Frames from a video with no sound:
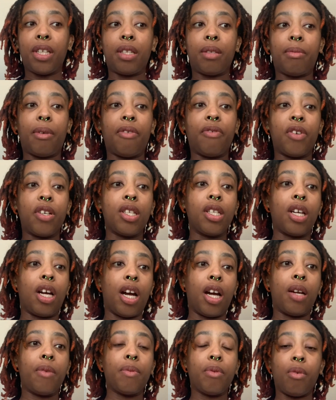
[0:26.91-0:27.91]
This is my first
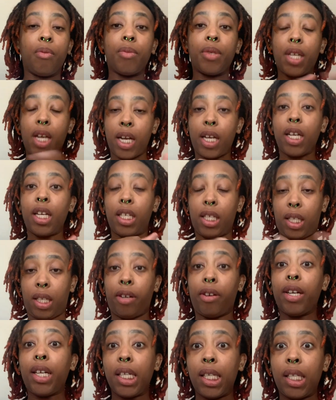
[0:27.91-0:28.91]
time, so I'm taking it
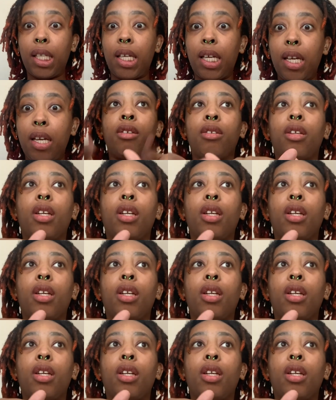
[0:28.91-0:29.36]
seriously.